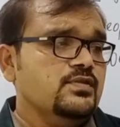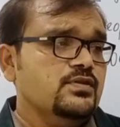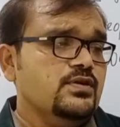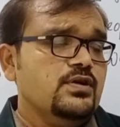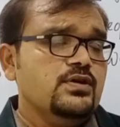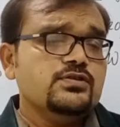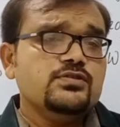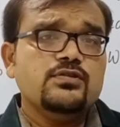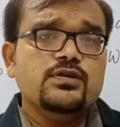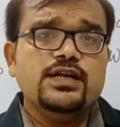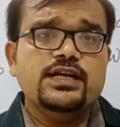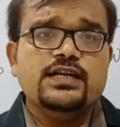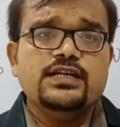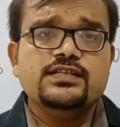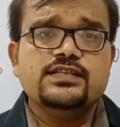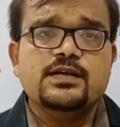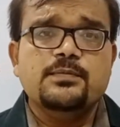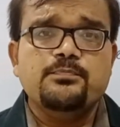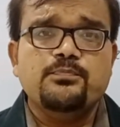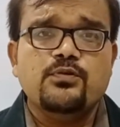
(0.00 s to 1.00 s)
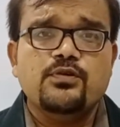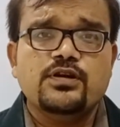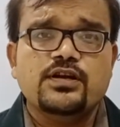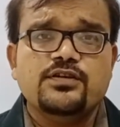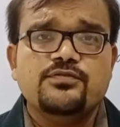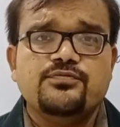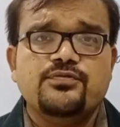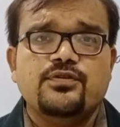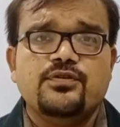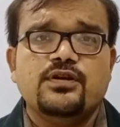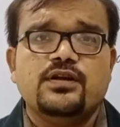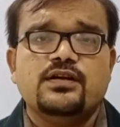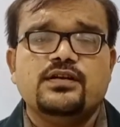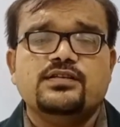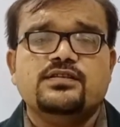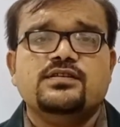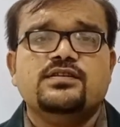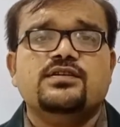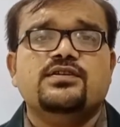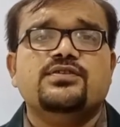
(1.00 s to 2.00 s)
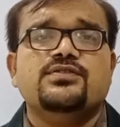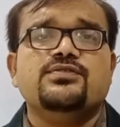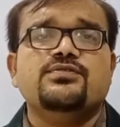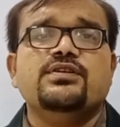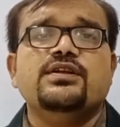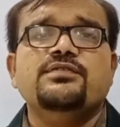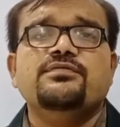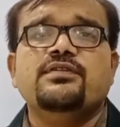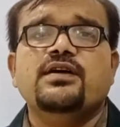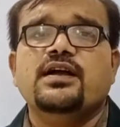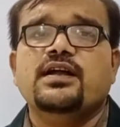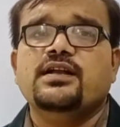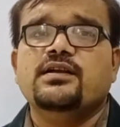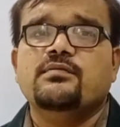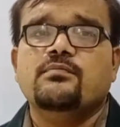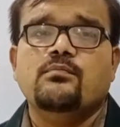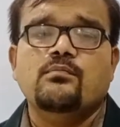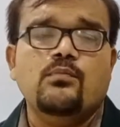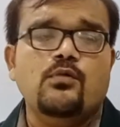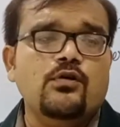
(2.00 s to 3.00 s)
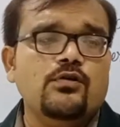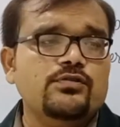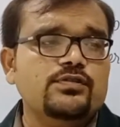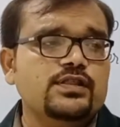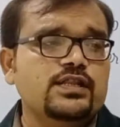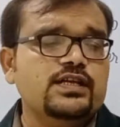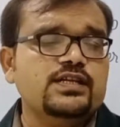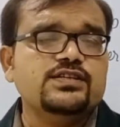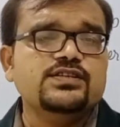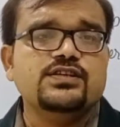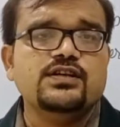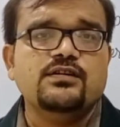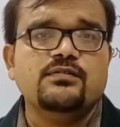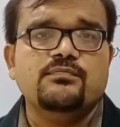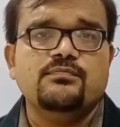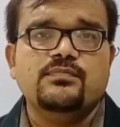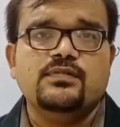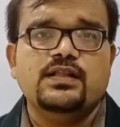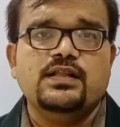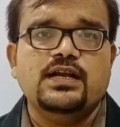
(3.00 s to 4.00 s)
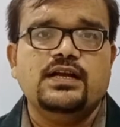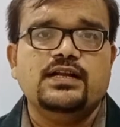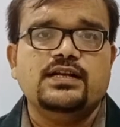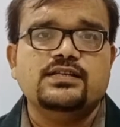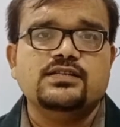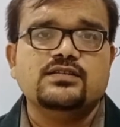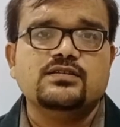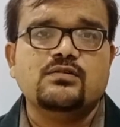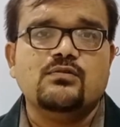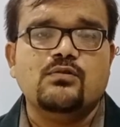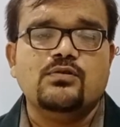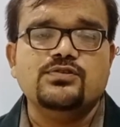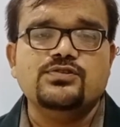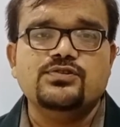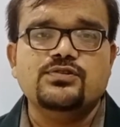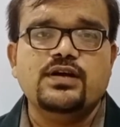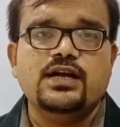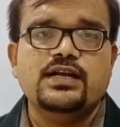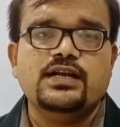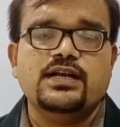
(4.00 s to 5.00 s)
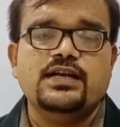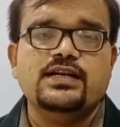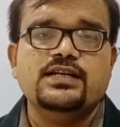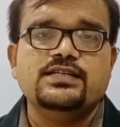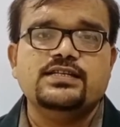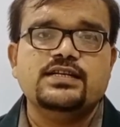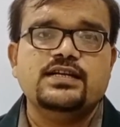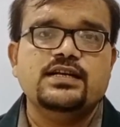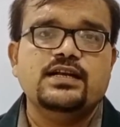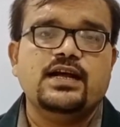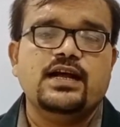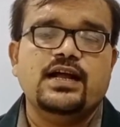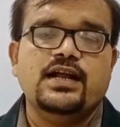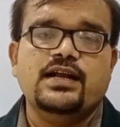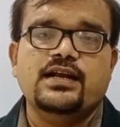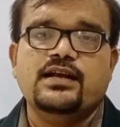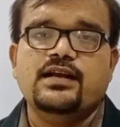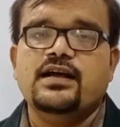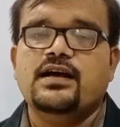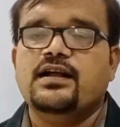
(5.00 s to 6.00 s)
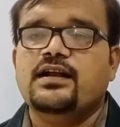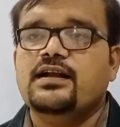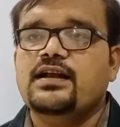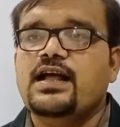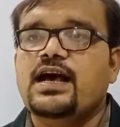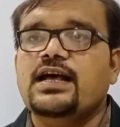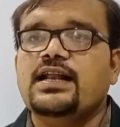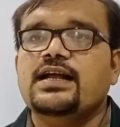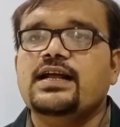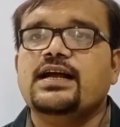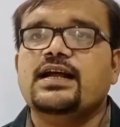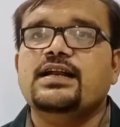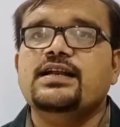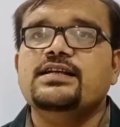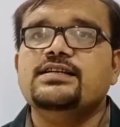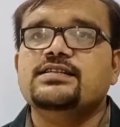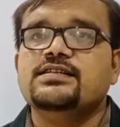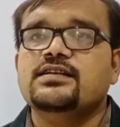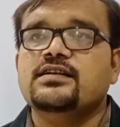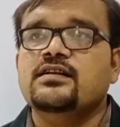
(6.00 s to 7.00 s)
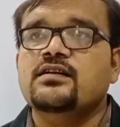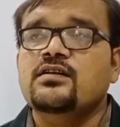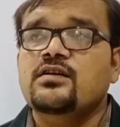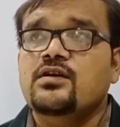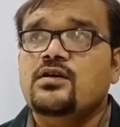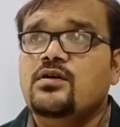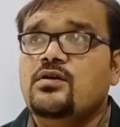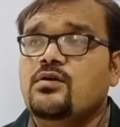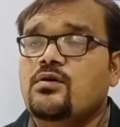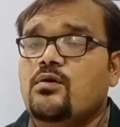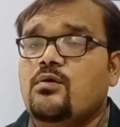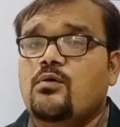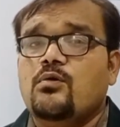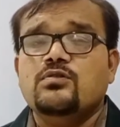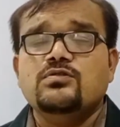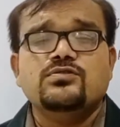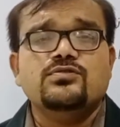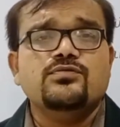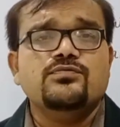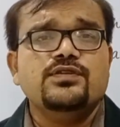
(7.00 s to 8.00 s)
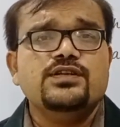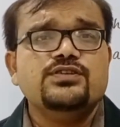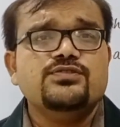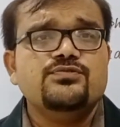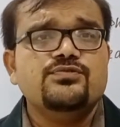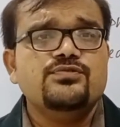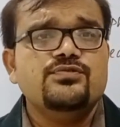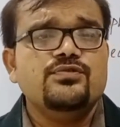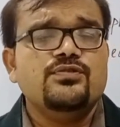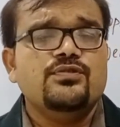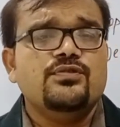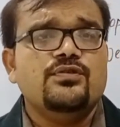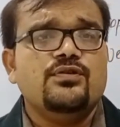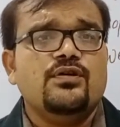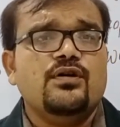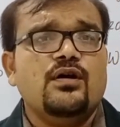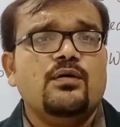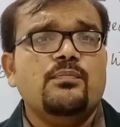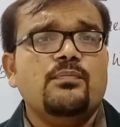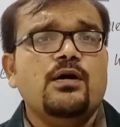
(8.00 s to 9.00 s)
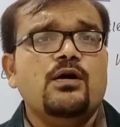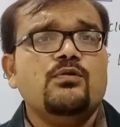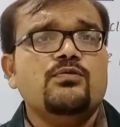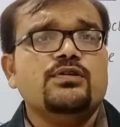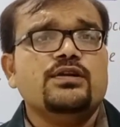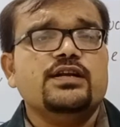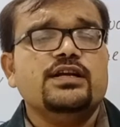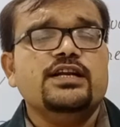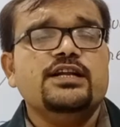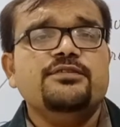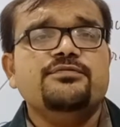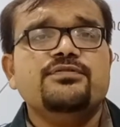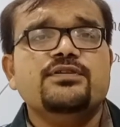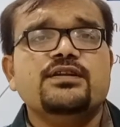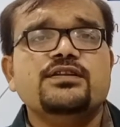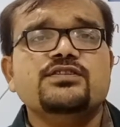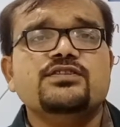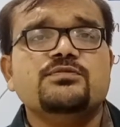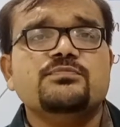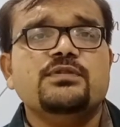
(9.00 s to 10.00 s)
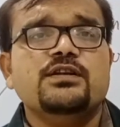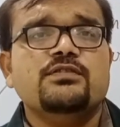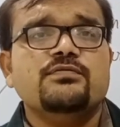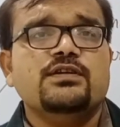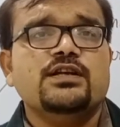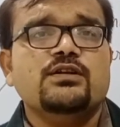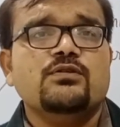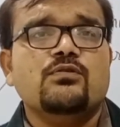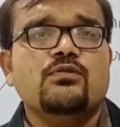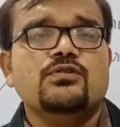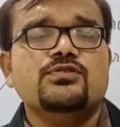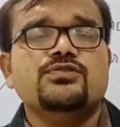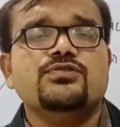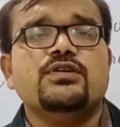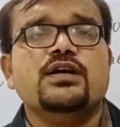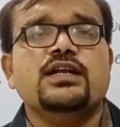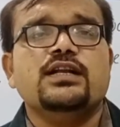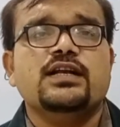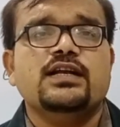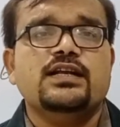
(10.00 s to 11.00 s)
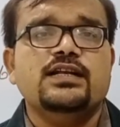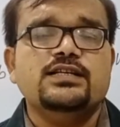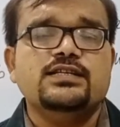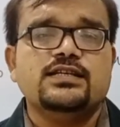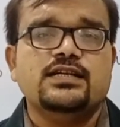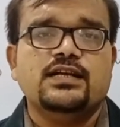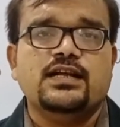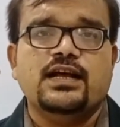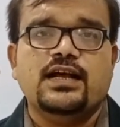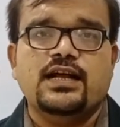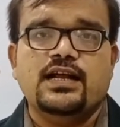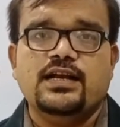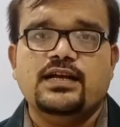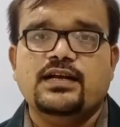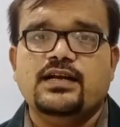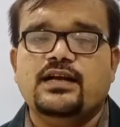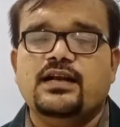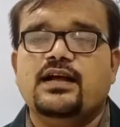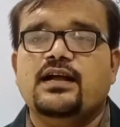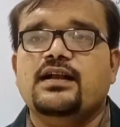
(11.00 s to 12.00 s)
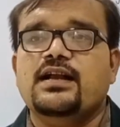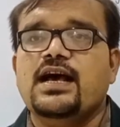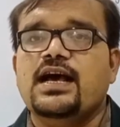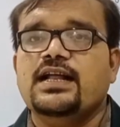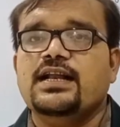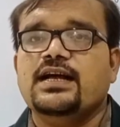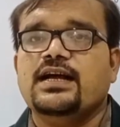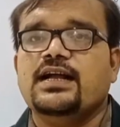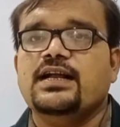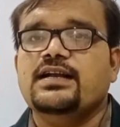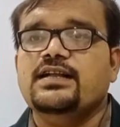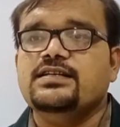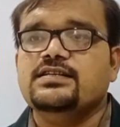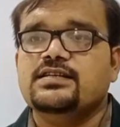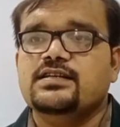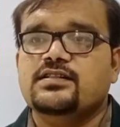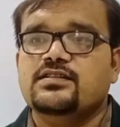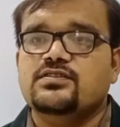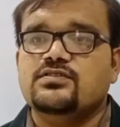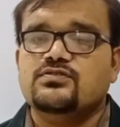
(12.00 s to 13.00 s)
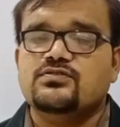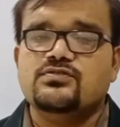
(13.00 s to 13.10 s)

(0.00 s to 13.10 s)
So it is important for us to define both this term, that is conjugate addition and direct addition. Also we should know about difference between conjugate addition and direct addition.